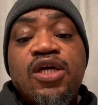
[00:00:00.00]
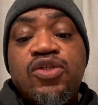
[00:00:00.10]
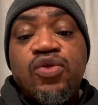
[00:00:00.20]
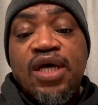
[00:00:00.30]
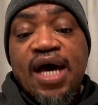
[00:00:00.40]

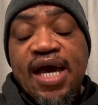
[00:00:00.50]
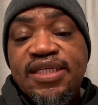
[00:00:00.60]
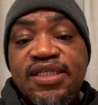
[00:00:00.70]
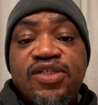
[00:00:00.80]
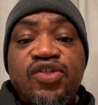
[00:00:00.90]
to the
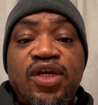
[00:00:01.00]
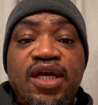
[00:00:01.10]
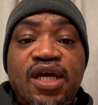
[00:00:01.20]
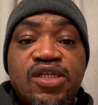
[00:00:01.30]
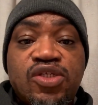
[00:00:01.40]

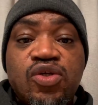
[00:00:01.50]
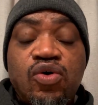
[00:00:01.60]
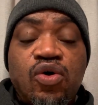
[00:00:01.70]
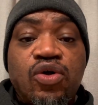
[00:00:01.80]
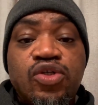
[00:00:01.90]
ICJ and so on.